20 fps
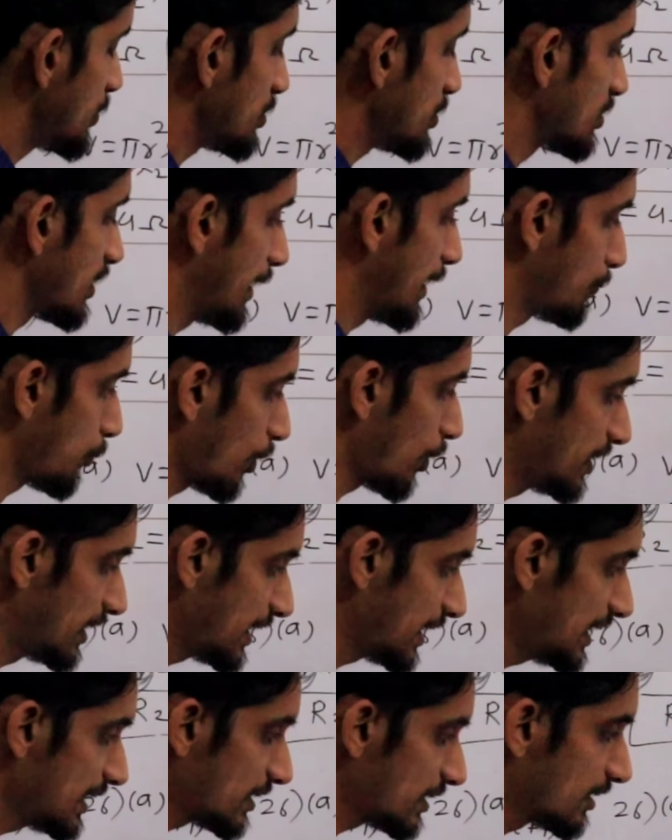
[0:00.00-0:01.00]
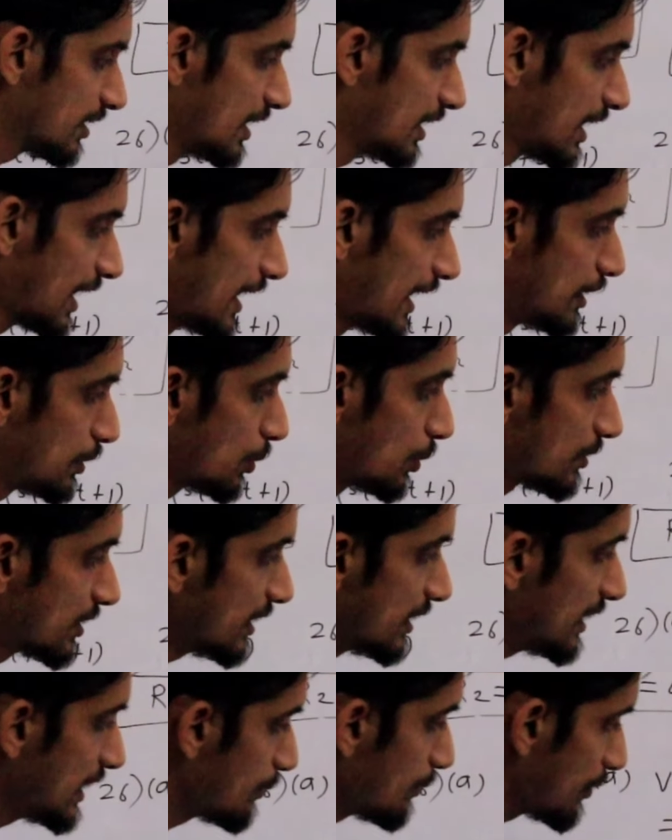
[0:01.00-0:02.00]
which is 3.8, and
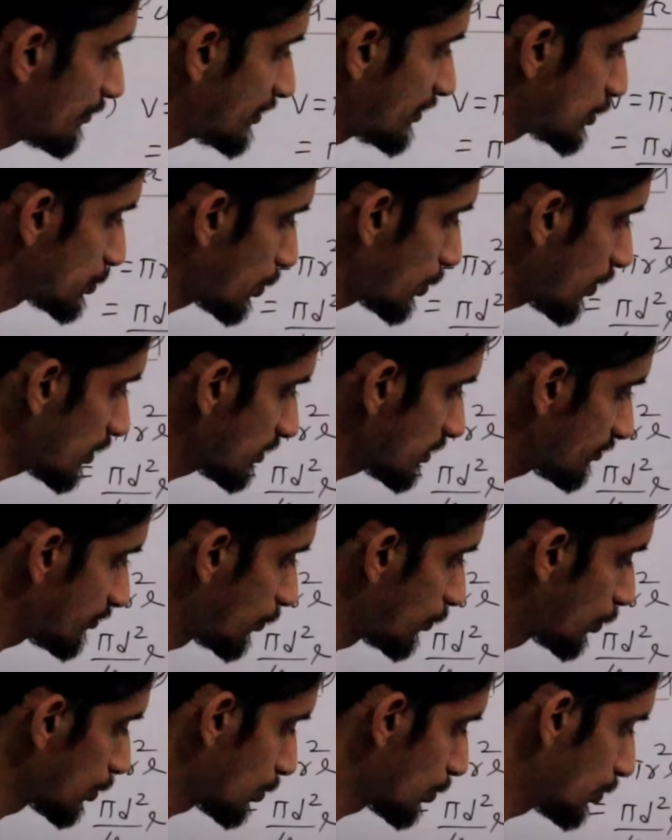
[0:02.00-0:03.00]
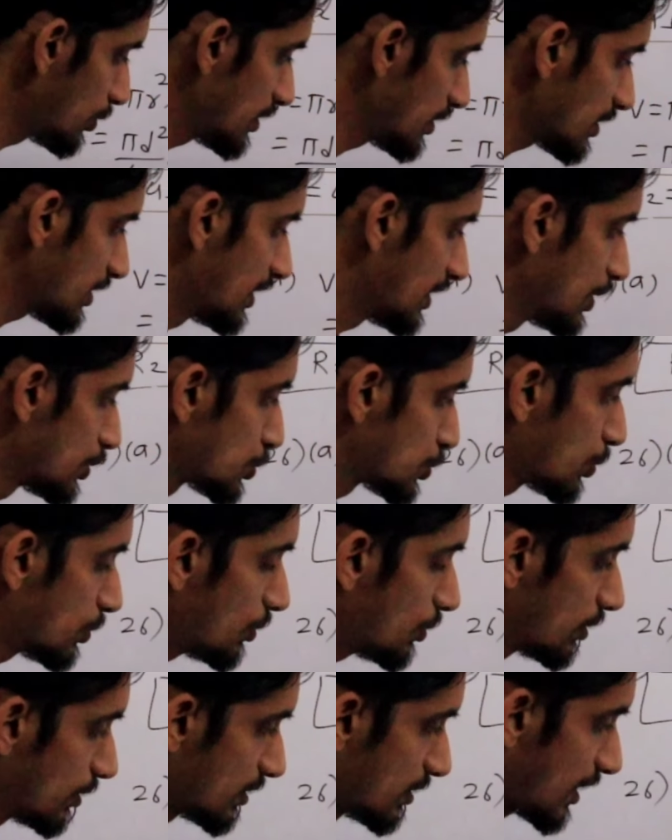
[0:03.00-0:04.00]
total EMF is what? 4 volt.
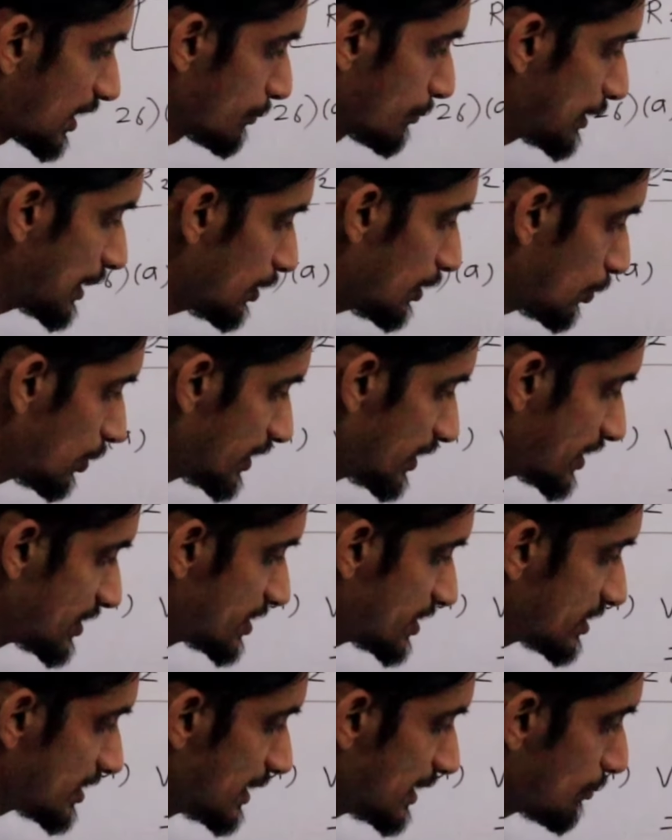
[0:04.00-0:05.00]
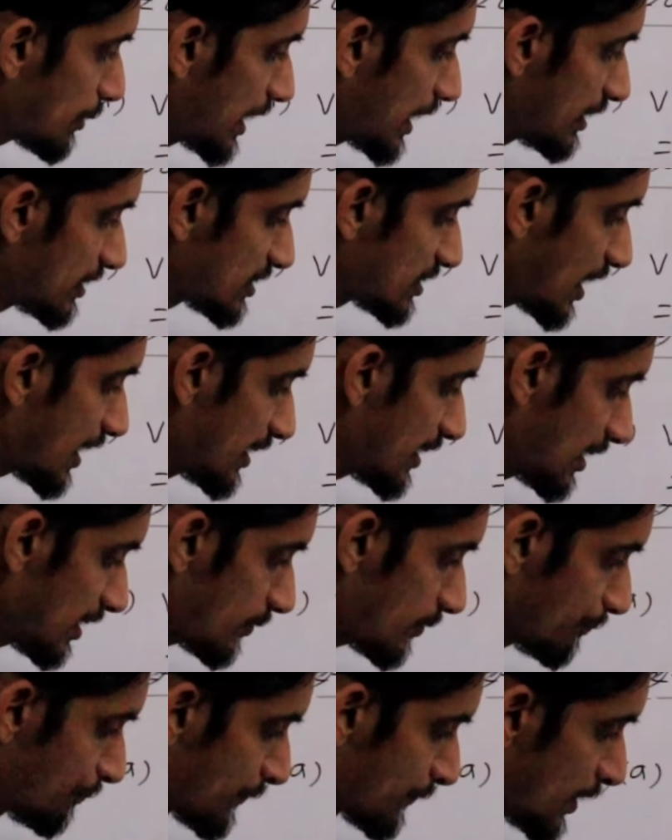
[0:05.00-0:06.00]
So terminal voltage is E minus
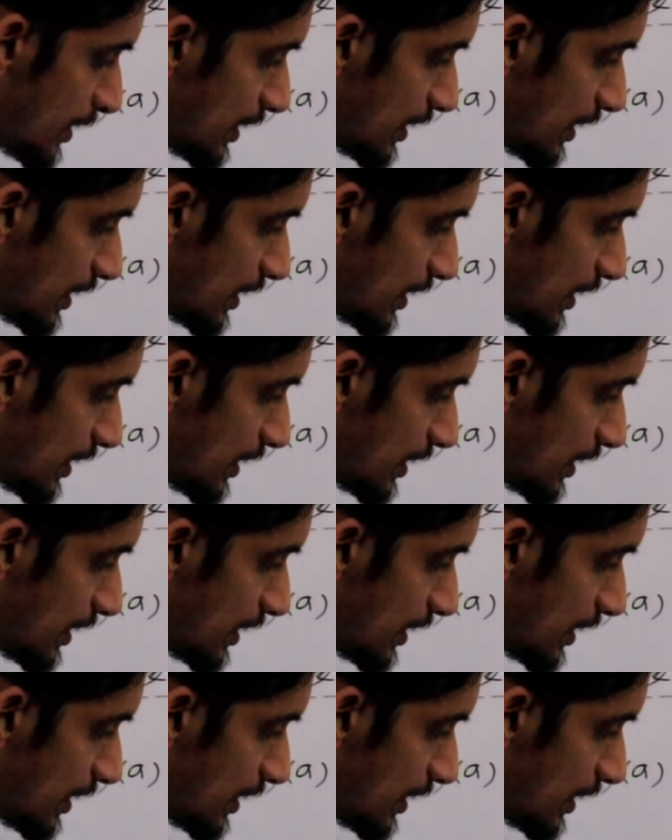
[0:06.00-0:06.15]
IR.